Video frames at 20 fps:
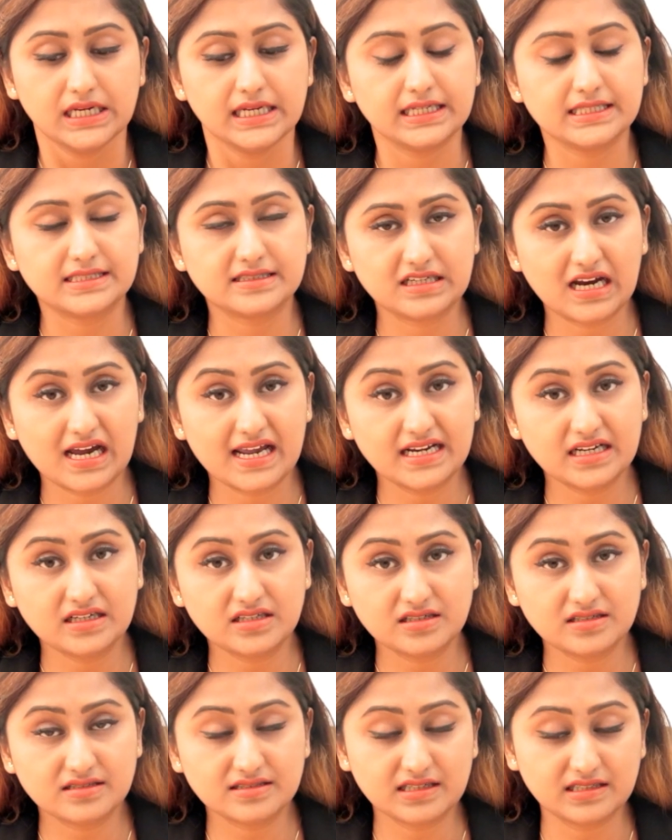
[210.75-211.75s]
its
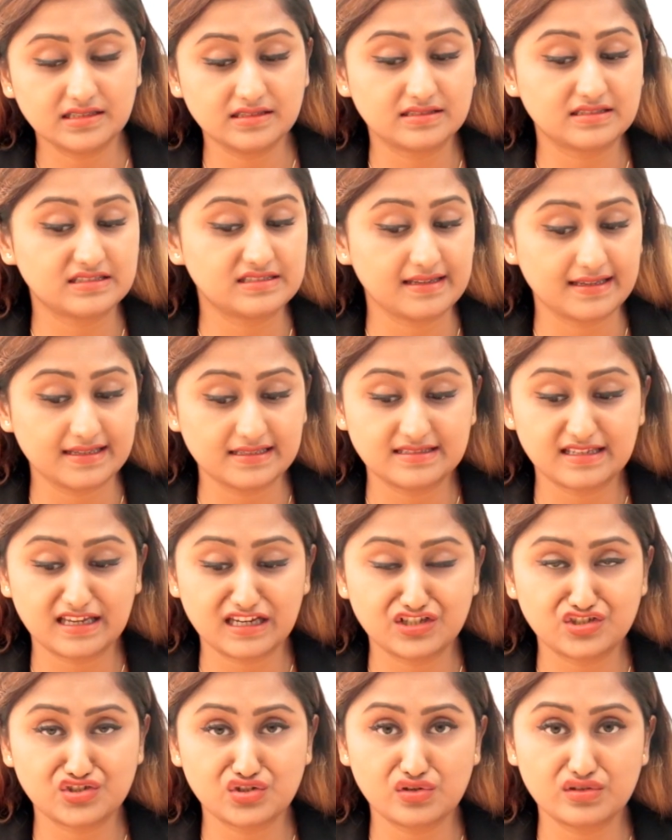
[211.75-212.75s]
directors and its sales
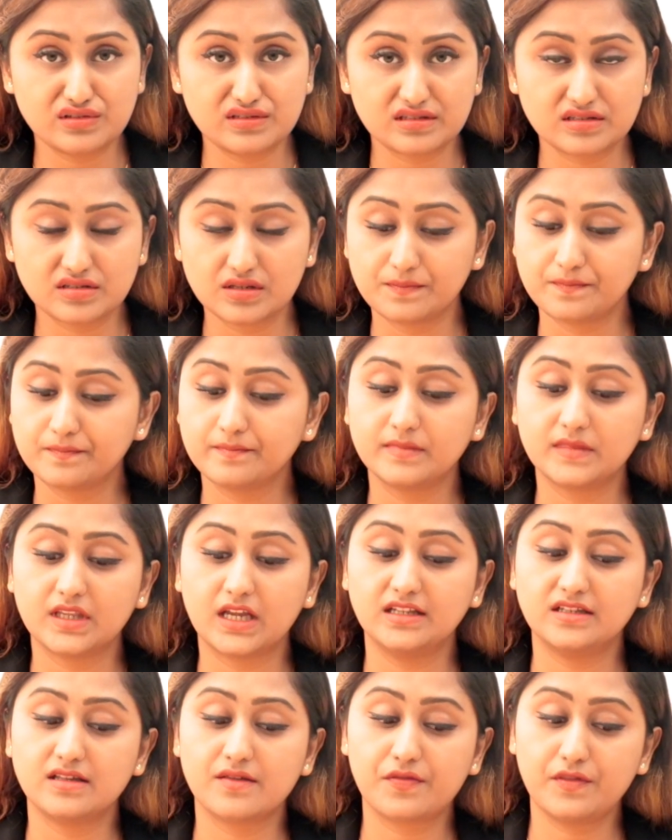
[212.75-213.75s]
agents,
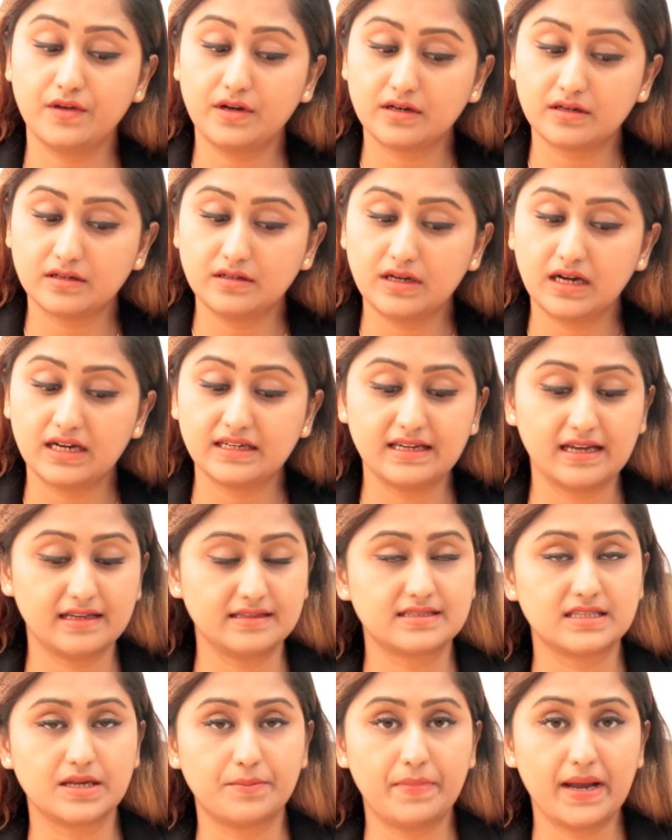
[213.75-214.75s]
and the third
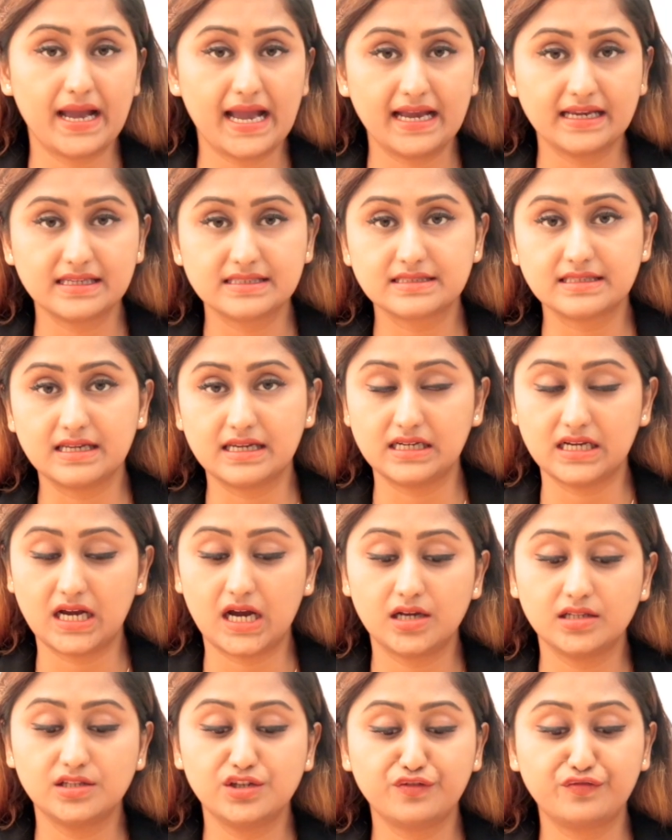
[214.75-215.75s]
against the banks and
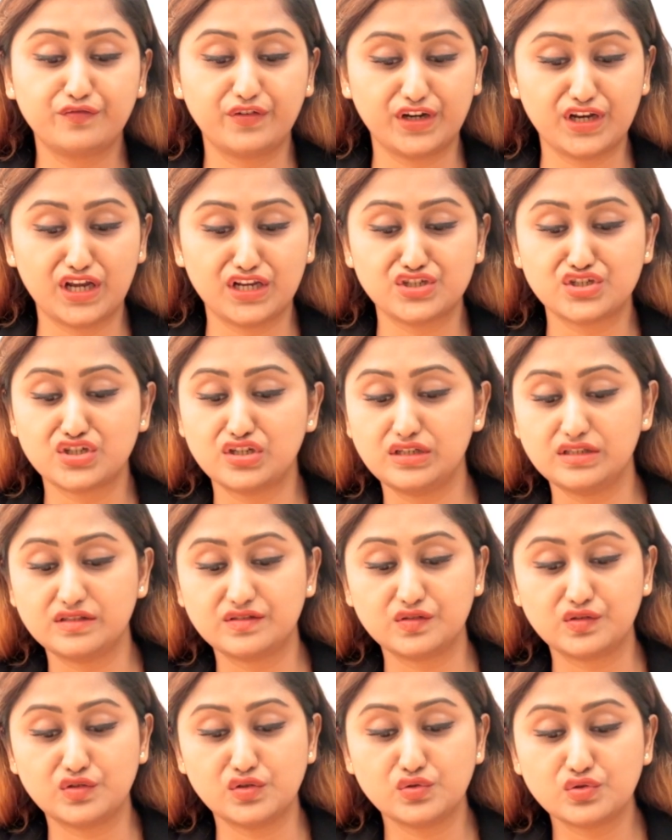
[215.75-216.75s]
other financial
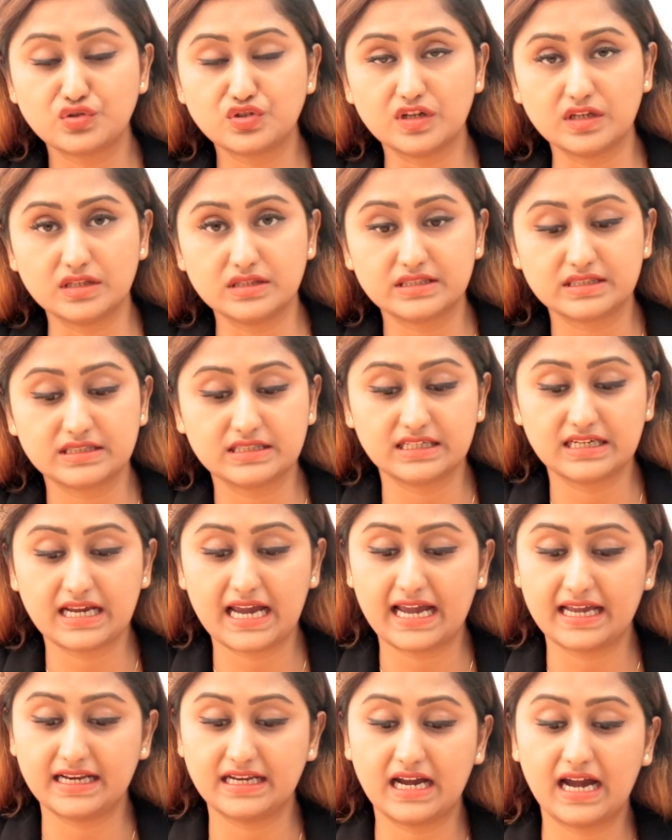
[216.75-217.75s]
institutions that
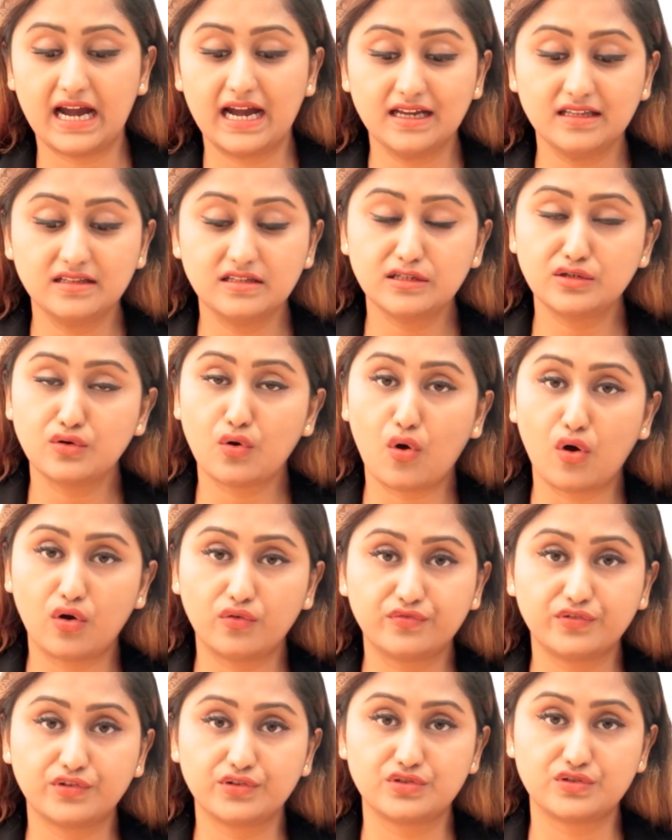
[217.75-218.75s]
had either
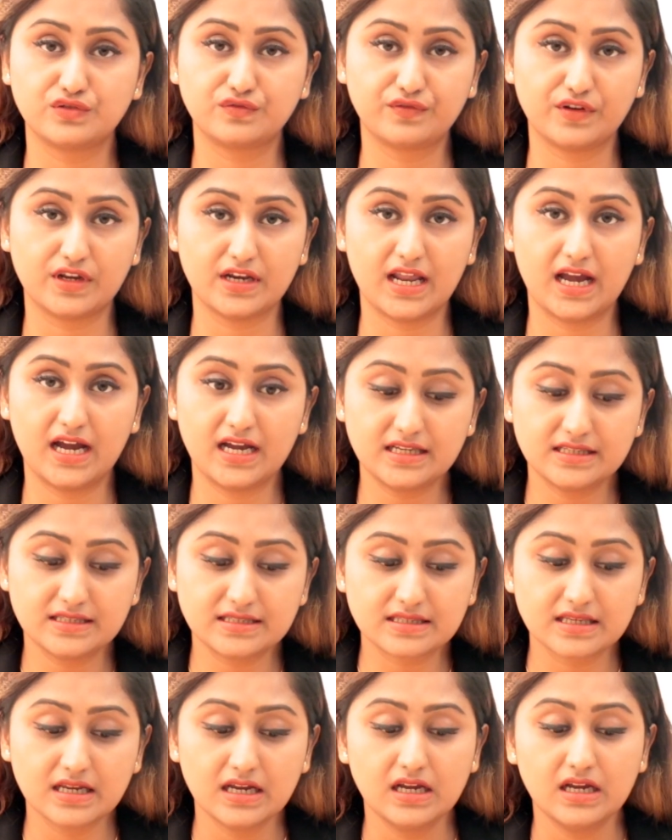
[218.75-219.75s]
offered to
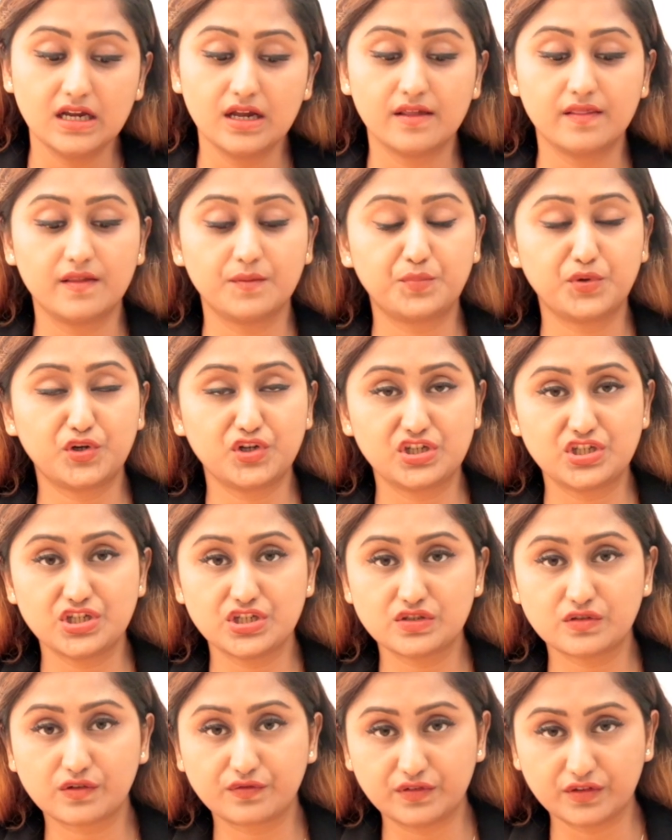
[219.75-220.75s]
finance the
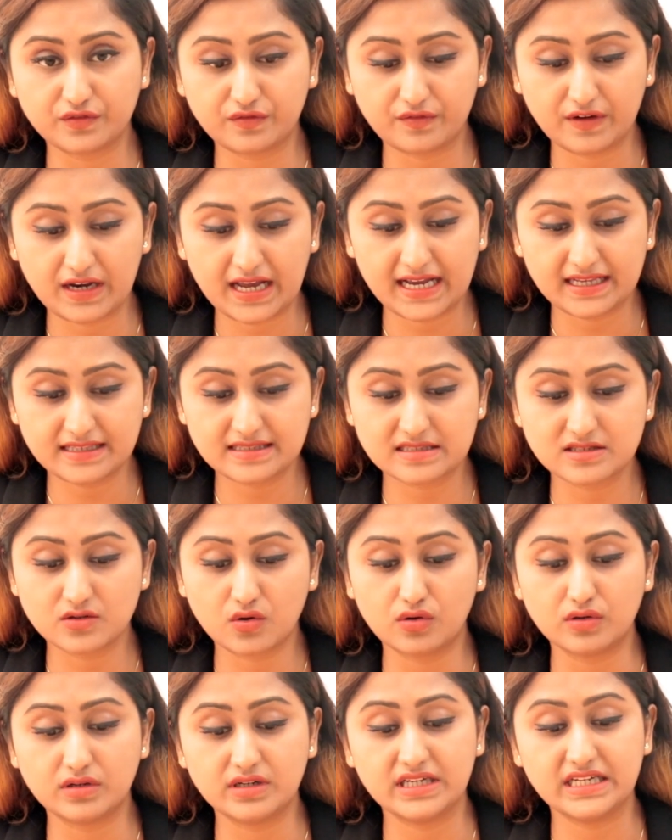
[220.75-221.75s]
purchase of the flats
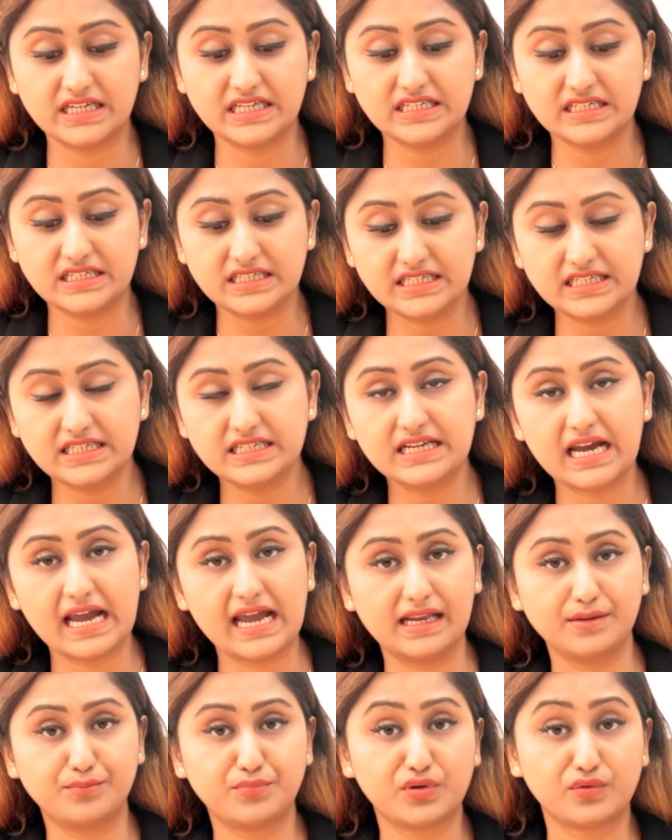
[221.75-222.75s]
or indeed
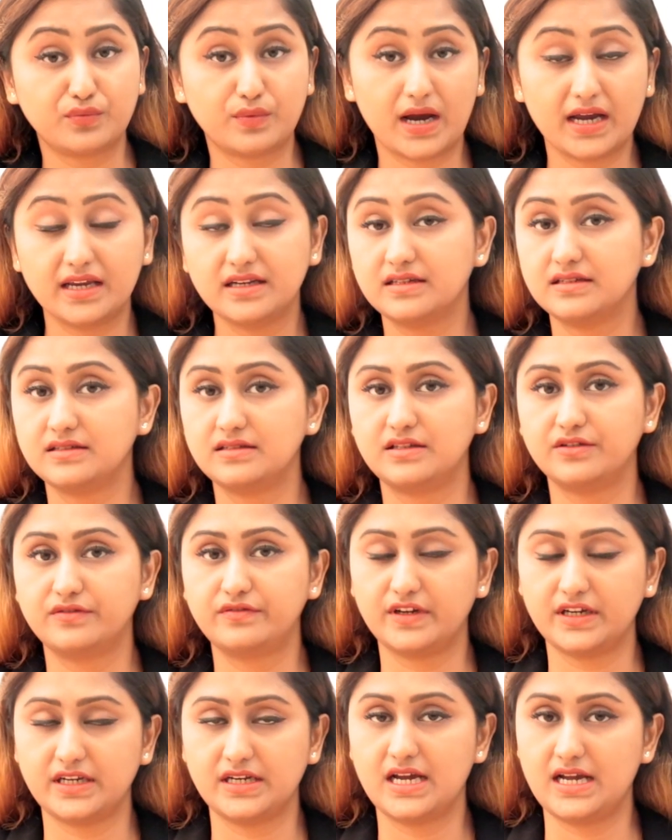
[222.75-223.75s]
had provided the
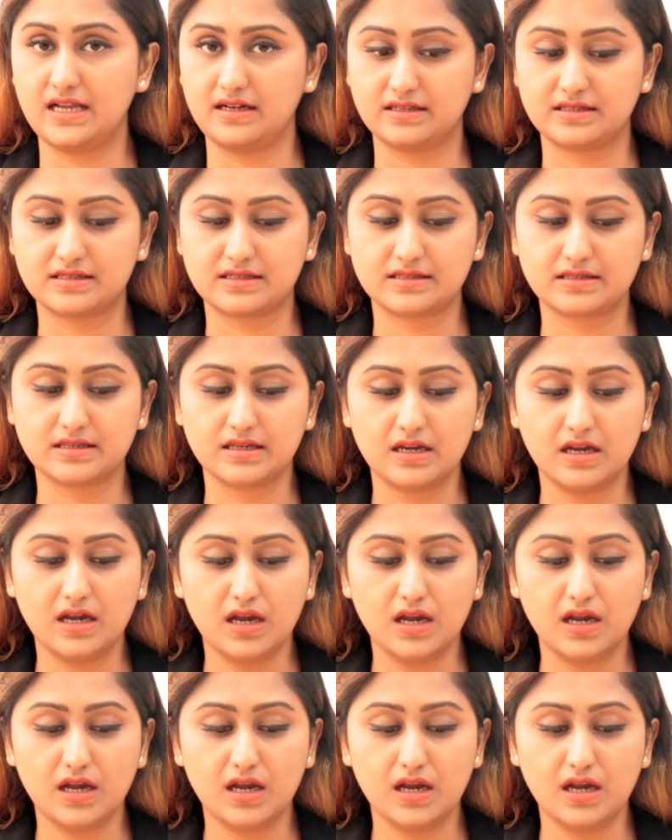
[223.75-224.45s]
finance.